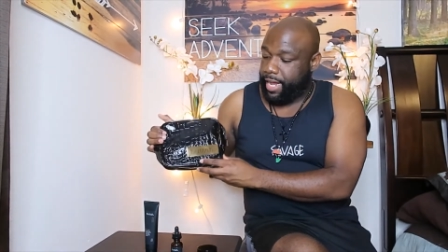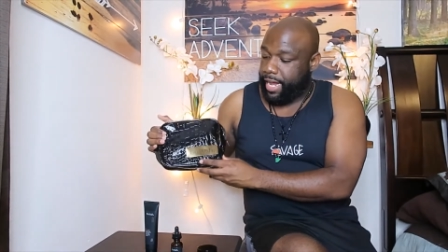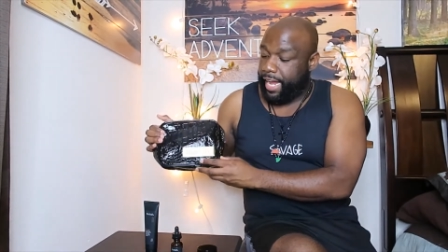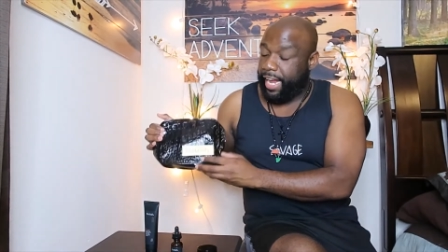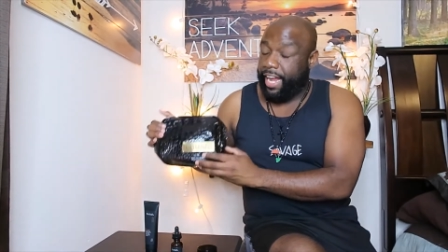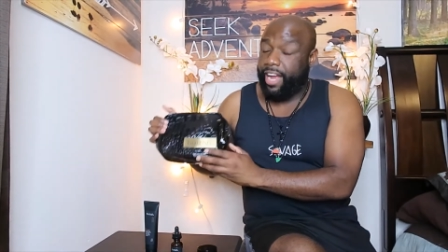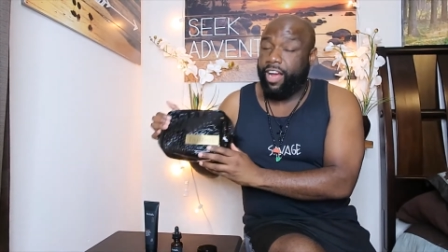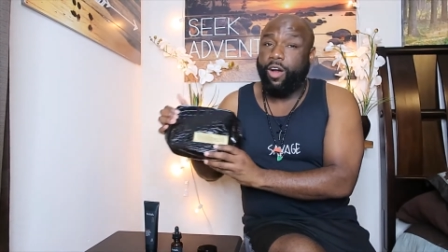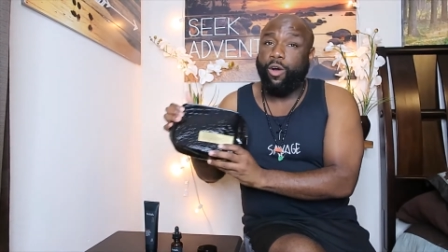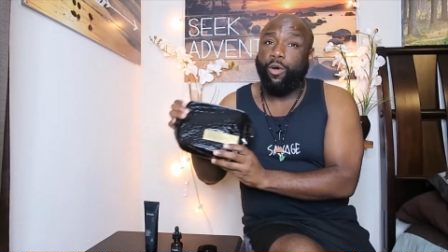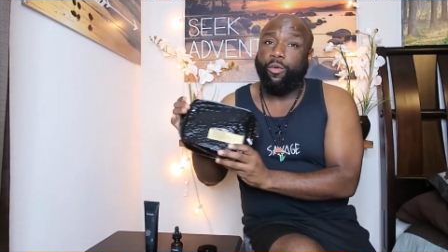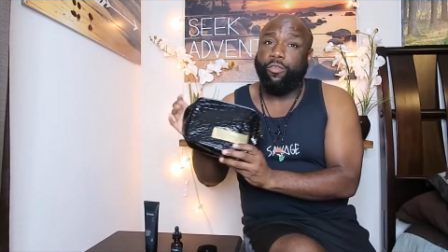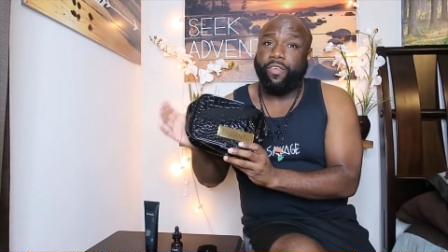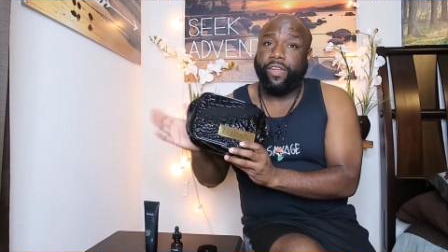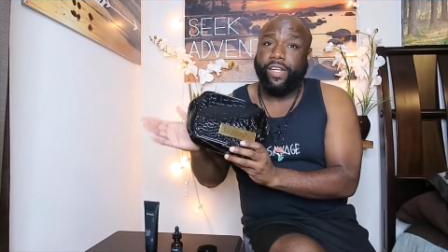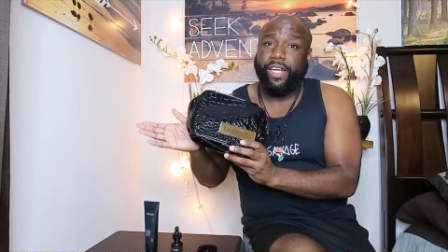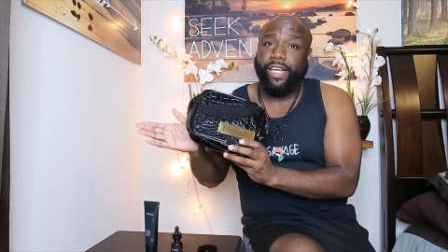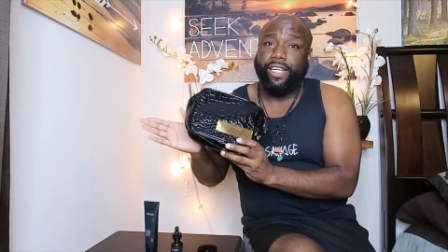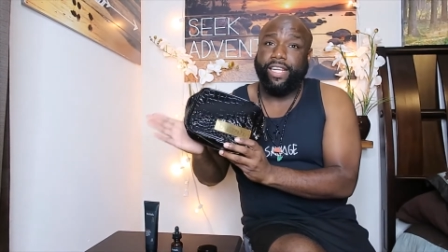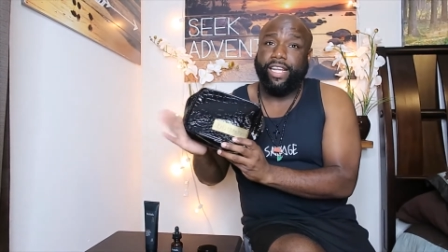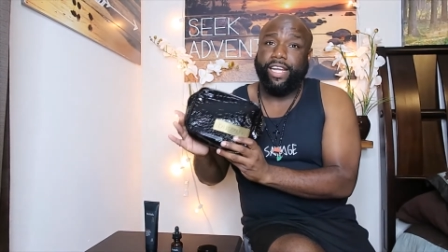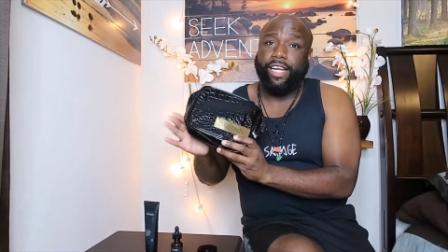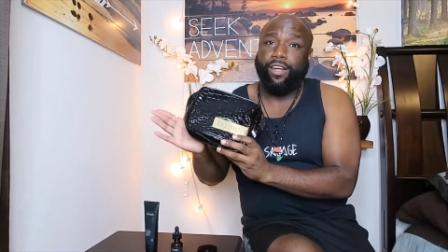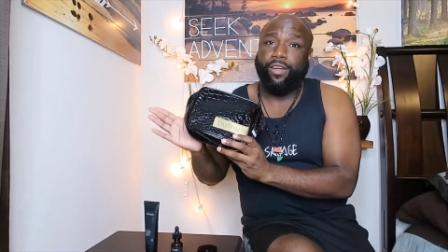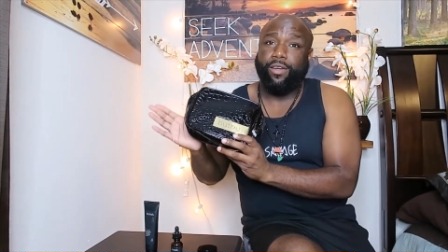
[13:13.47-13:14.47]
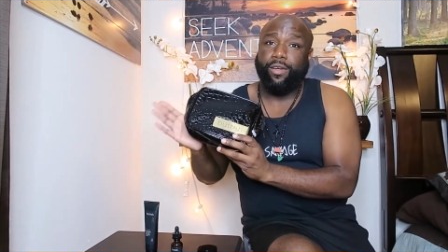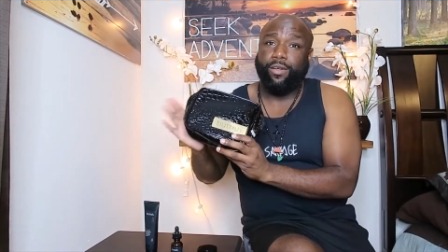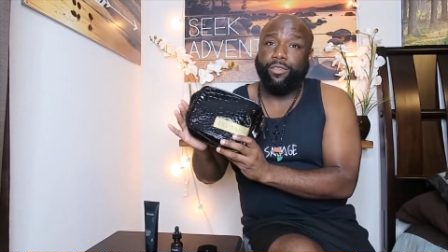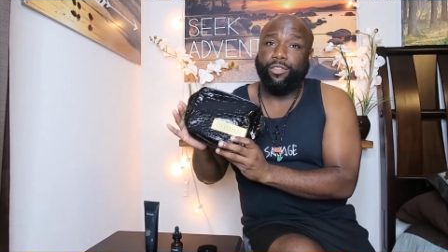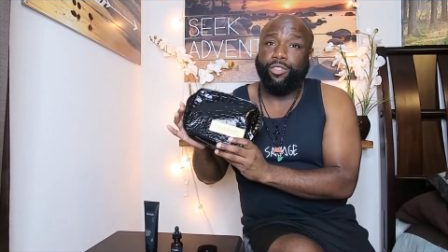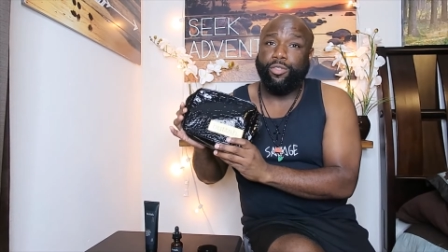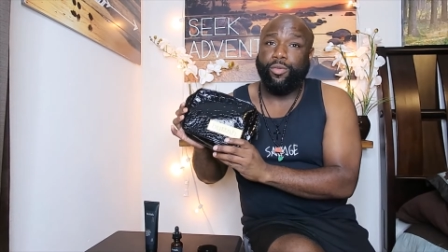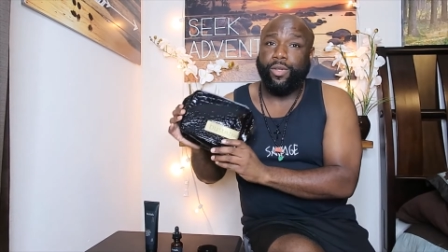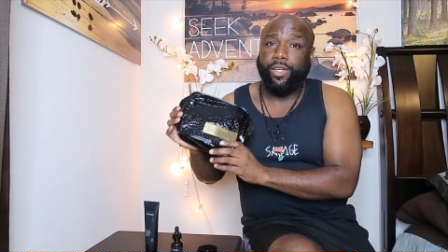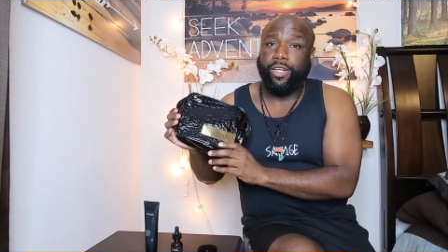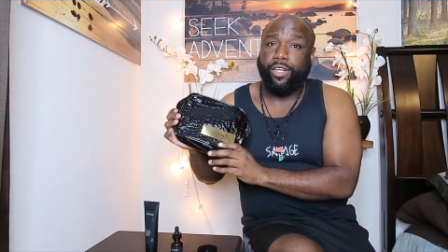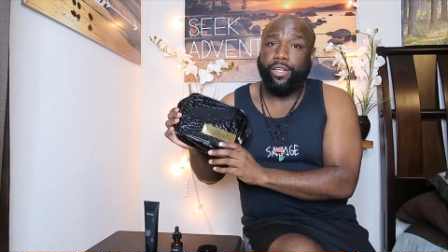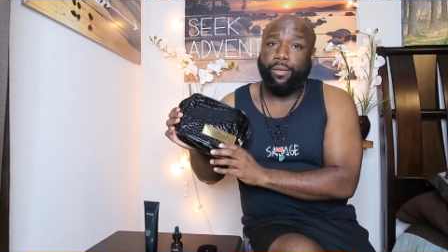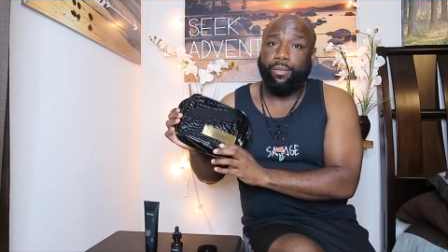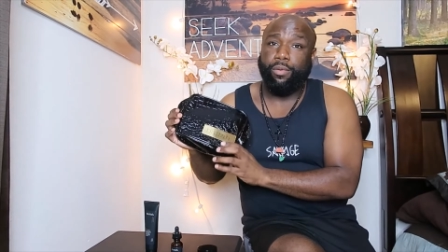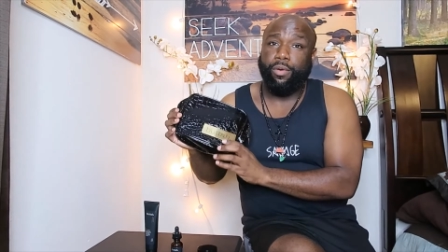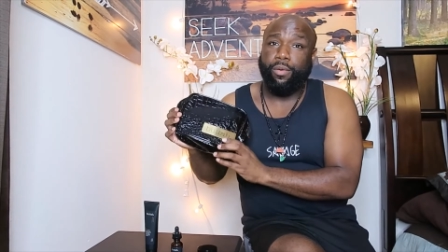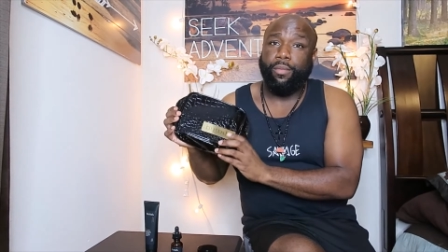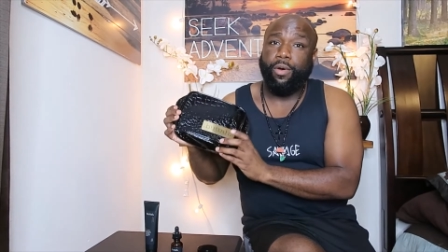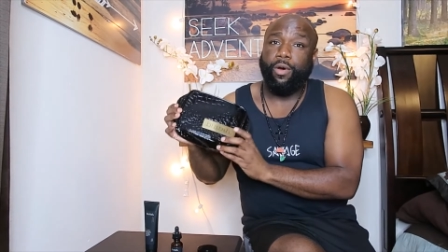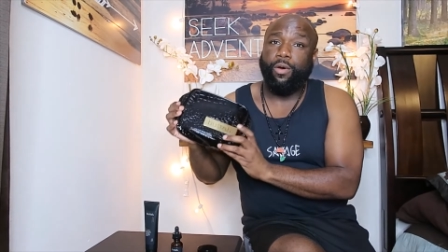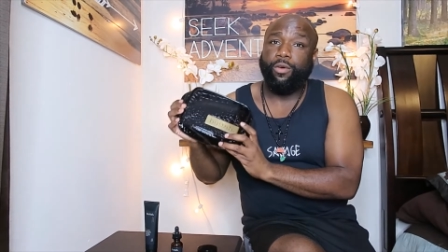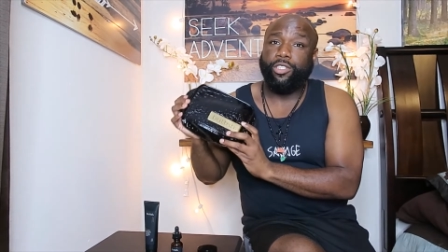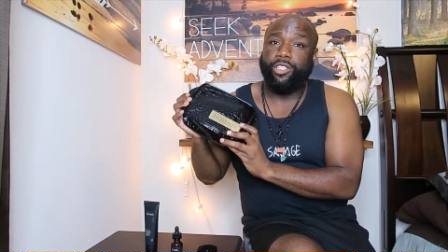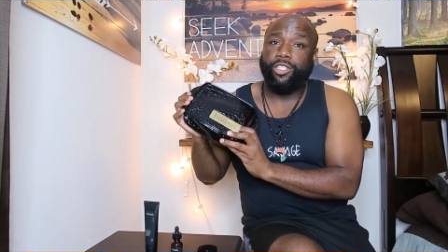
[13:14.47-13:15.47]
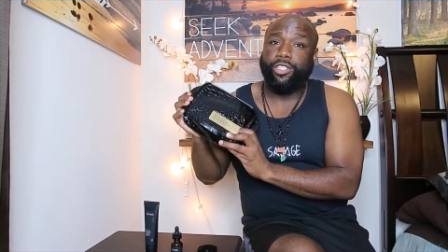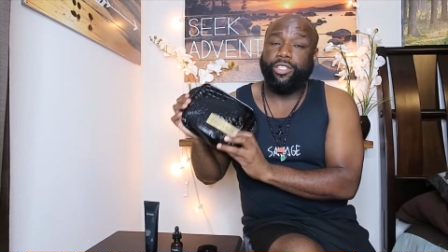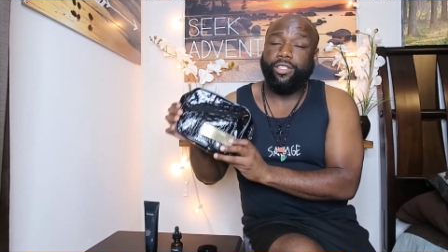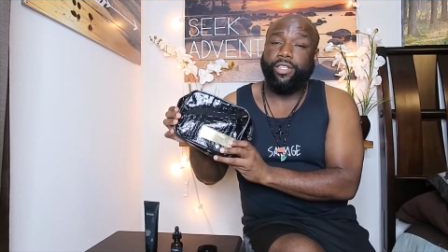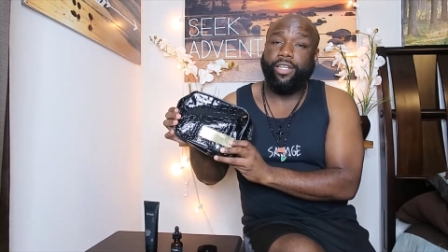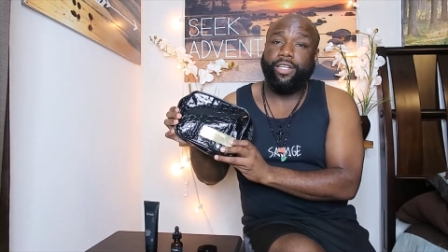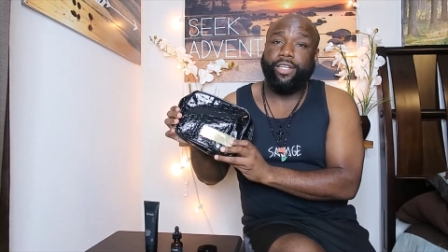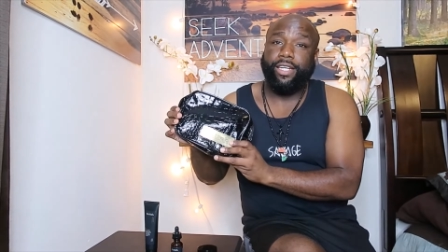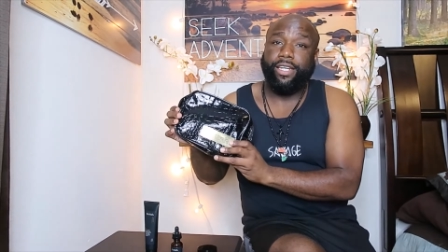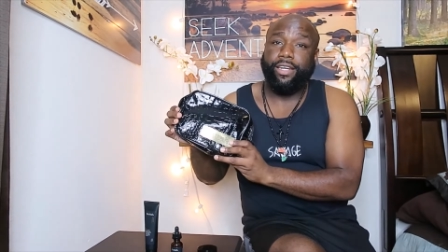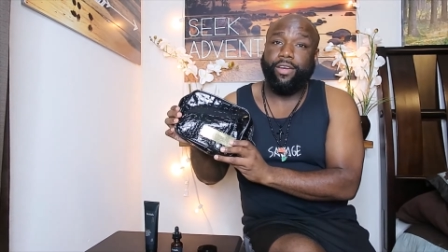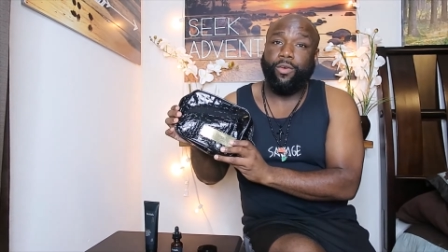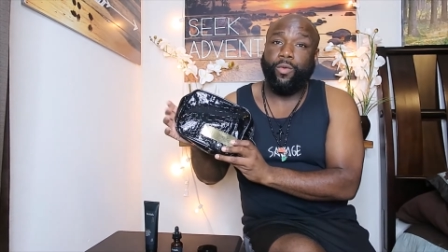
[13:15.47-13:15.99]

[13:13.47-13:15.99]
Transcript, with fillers: and hopefully they'll do another promotion uh,